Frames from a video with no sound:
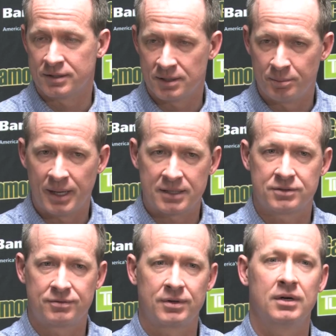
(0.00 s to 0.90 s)
us the
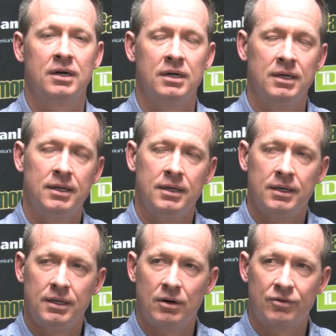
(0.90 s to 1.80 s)
best for,
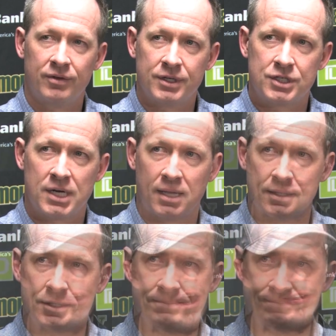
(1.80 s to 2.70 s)
you know, for this challenge.